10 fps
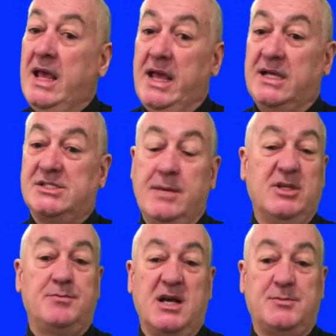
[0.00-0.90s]

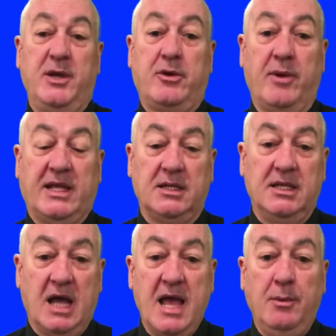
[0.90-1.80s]
Exhibits must be correctly
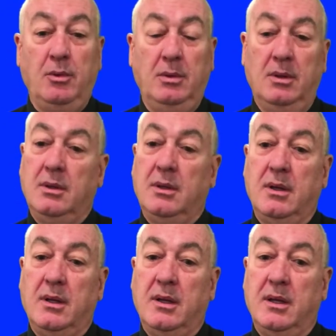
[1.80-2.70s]
labelled,
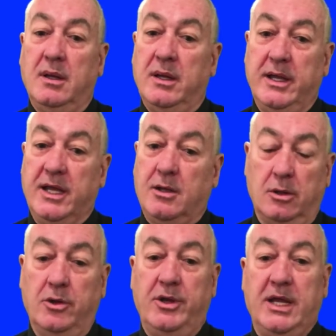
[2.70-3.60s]

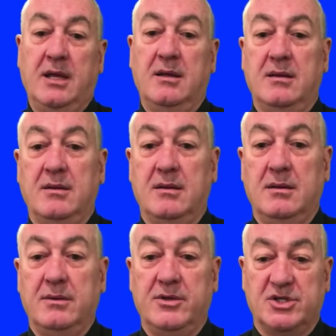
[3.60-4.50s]
including
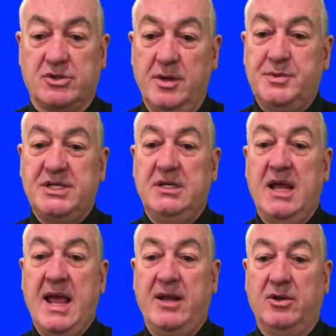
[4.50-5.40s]
the description
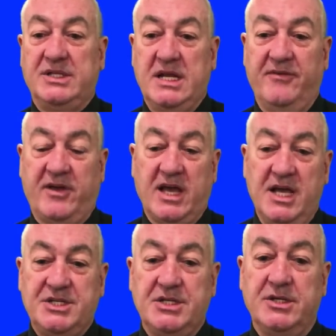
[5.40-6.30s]
and
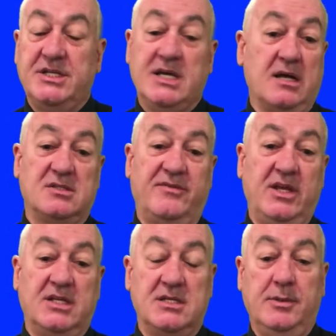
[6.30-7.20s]
identification details of the
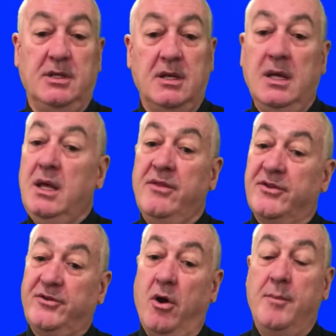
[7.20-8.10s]
exhibit, the
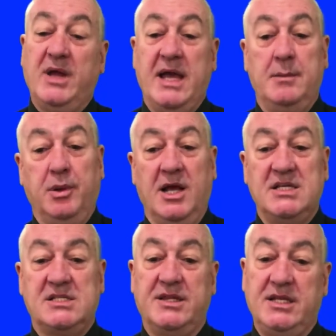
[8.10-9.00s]
time, date and
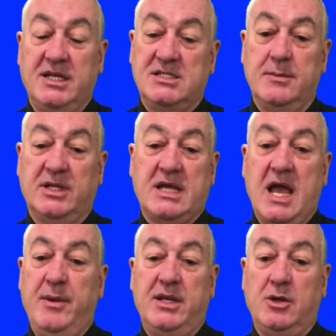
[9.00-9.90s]
place that the exhibit
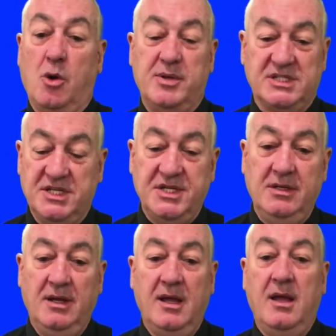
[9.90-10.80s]
came into your possession,
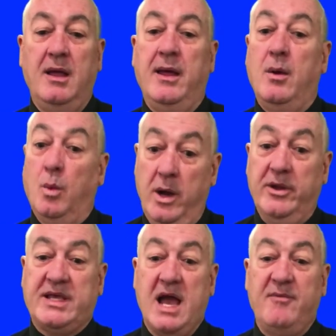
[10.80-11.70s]
where
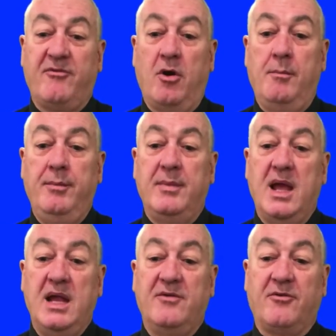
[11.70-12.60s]
it came from
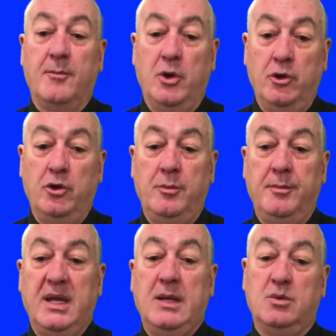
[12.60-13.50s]
and from whom
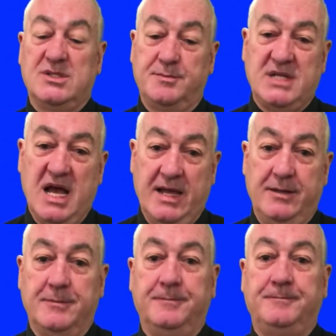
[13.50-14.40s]
it was obtained.